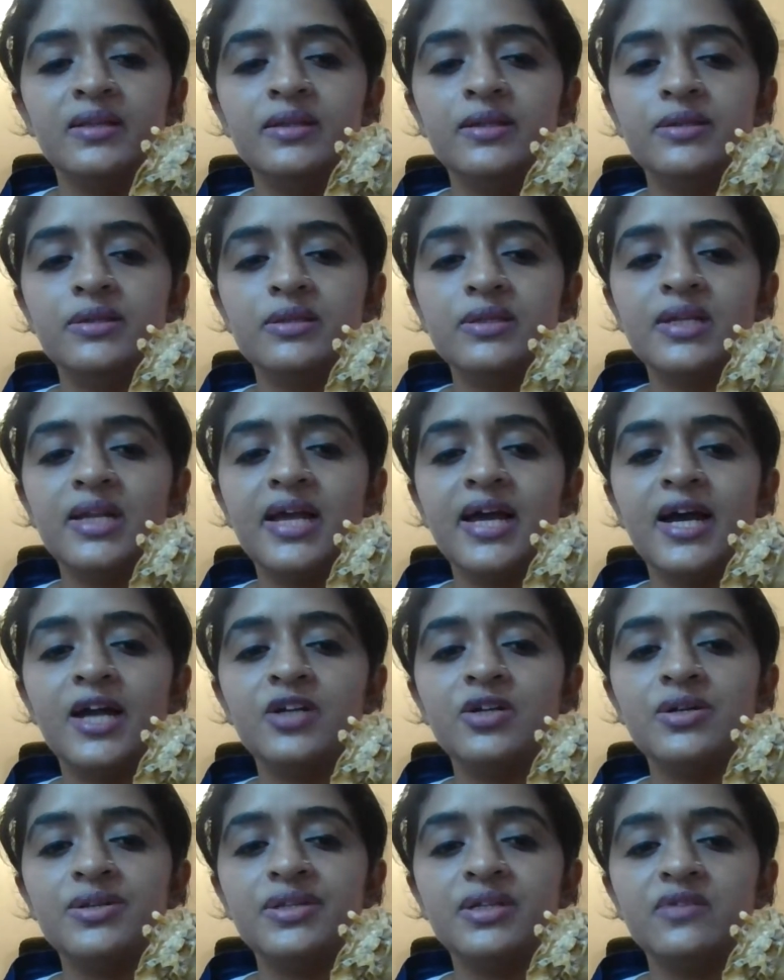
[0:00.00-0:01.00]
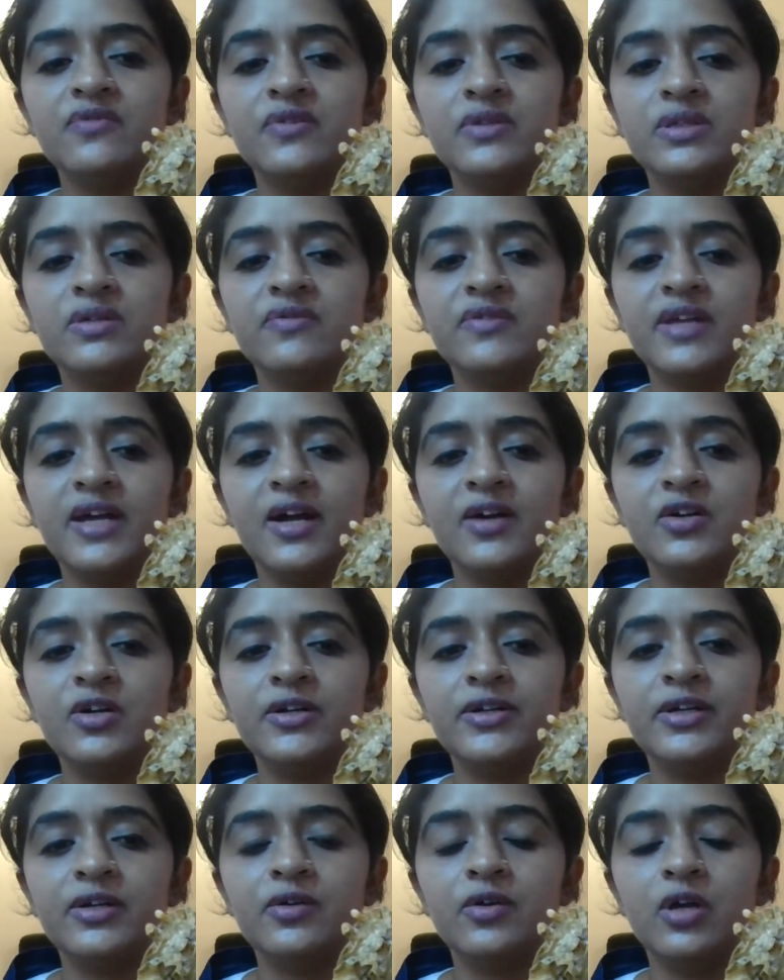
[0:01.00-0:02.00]
This is a lateral surface of
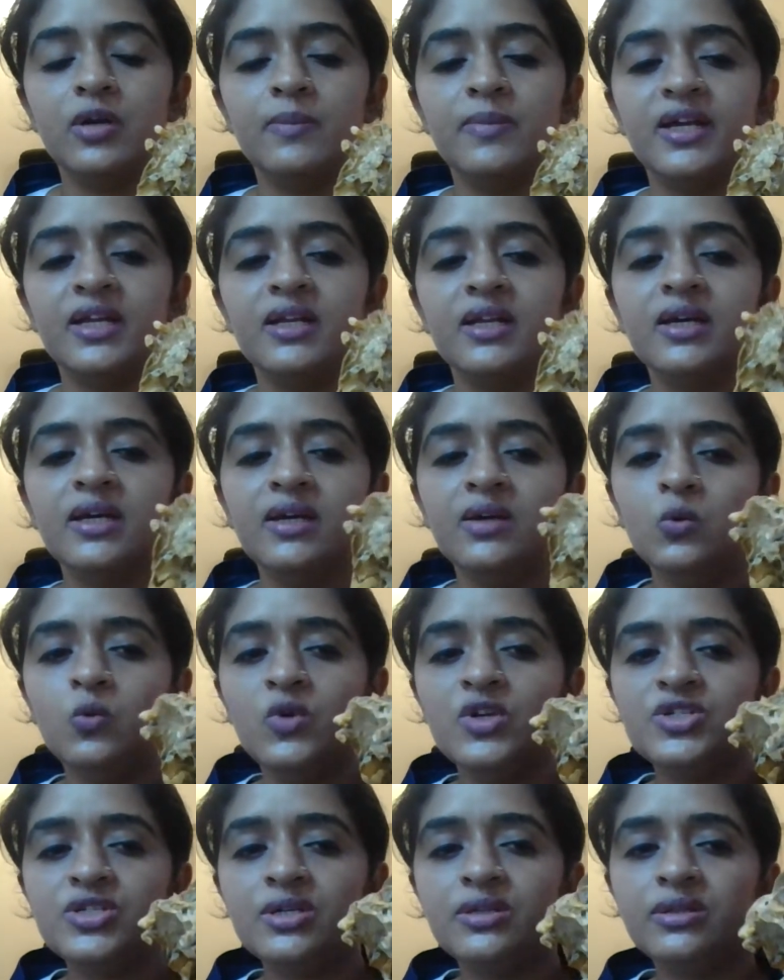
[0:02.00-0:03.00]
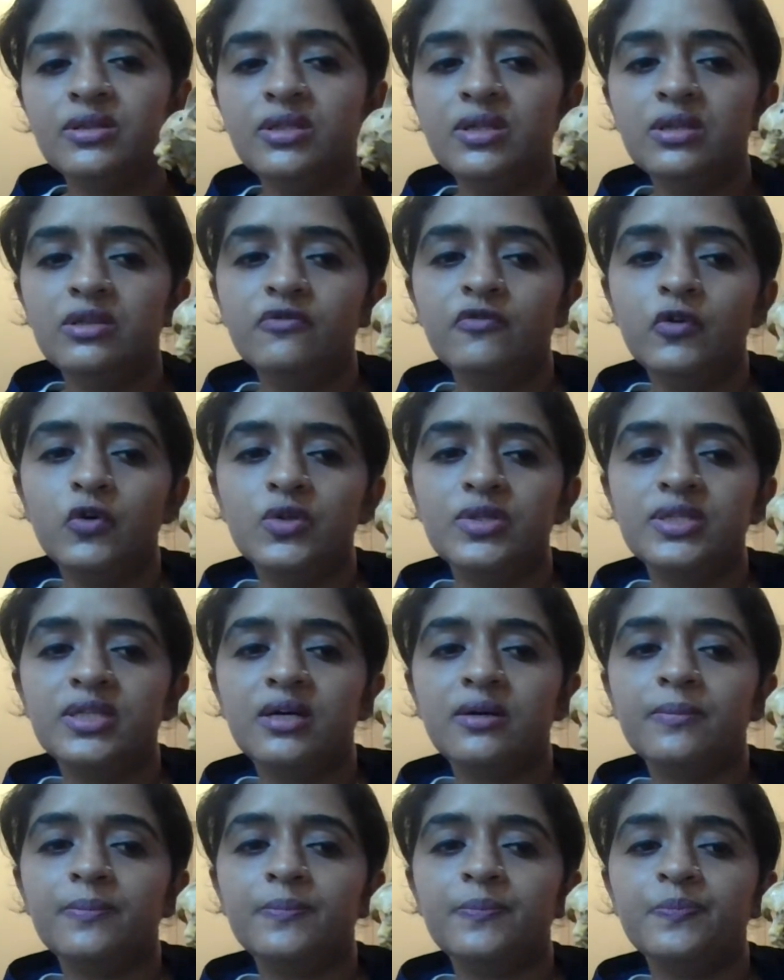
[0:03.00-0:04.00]
lateral pterygoid plate. Which is this
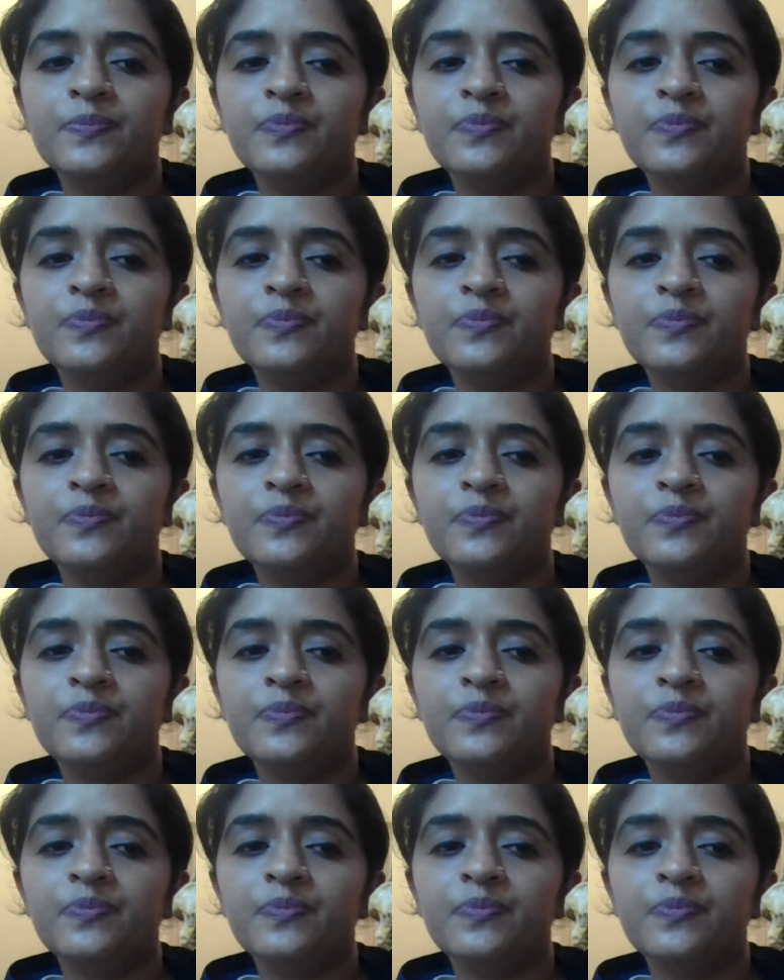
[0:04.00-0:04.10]
fossa?